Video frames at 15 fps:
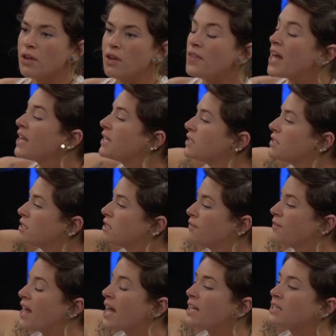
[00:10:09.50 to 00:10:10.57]
That is
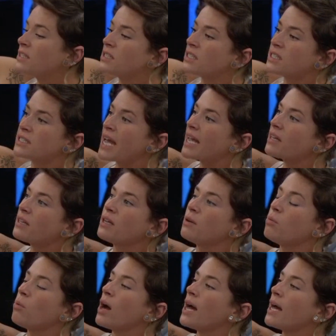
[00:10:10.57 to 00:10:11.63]
exactly
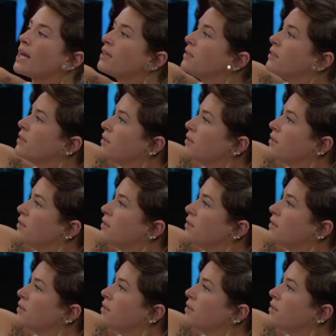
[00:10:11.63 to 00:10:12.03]
why.